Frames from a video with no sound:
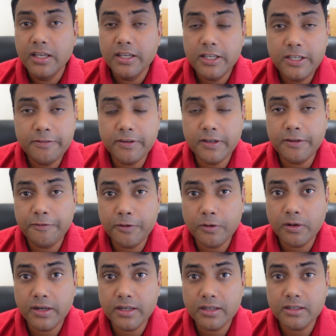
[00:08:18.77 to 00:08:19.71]
Even if you
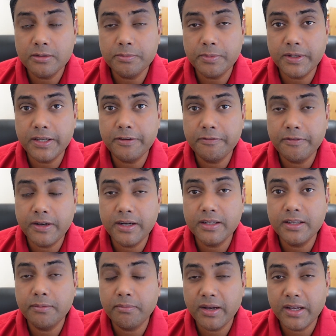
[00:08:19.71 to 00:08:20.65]
are in a company where
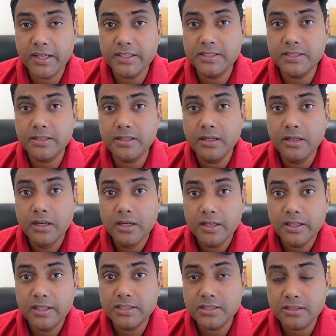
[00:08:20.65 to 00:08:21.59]
the manager
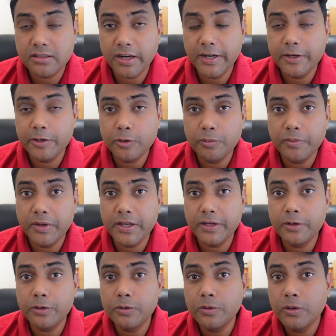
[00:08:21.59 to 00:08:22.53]
is trying to
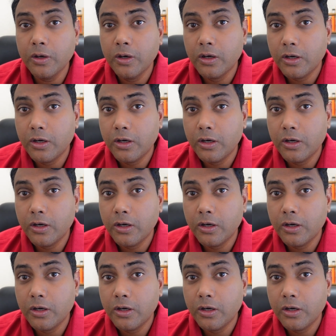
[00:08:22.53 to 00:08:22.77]
make you